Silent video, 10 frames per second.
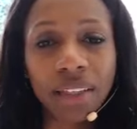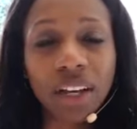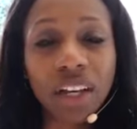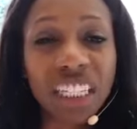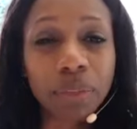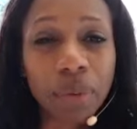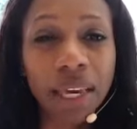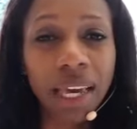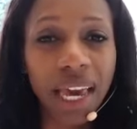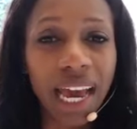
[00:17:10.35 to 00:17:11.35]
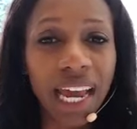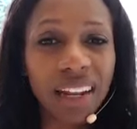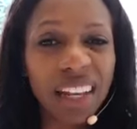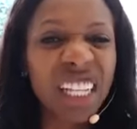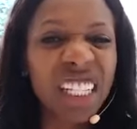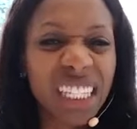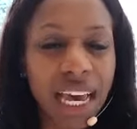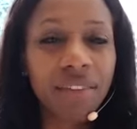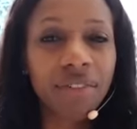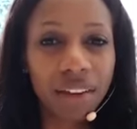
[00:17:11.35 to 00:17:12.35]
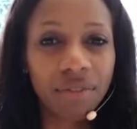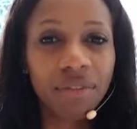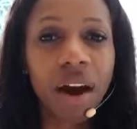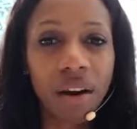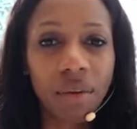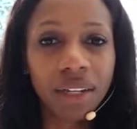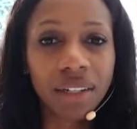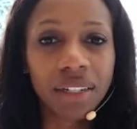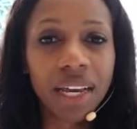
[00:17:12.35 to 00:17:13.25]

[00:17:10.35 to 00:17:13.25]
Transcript: start speaking in a safe environment.